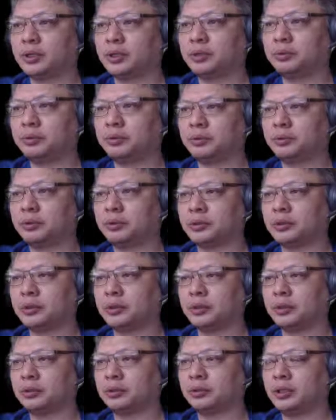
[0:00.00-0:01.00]
discussed,
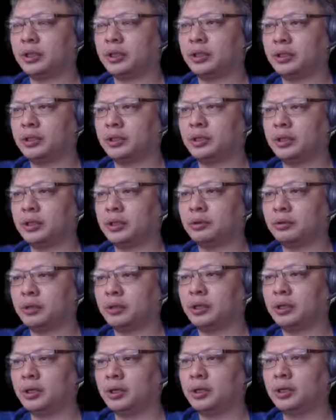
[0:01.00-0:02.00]
which was not a good
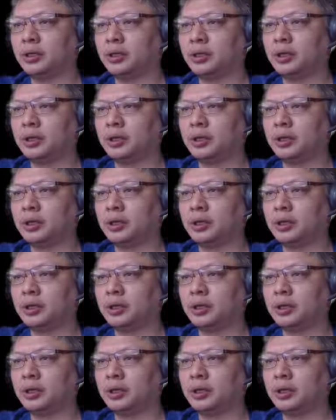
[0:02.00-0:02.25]
idea.